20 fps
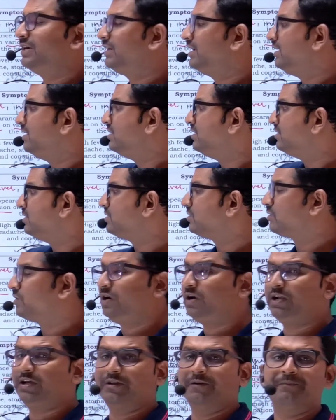that disease is
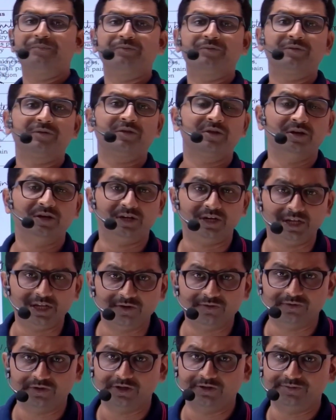called
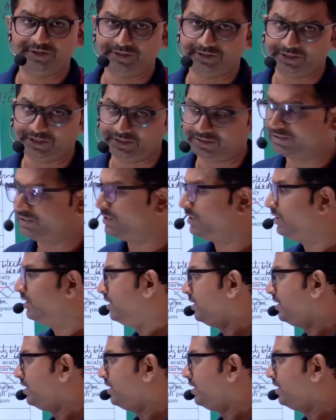ringworm disease.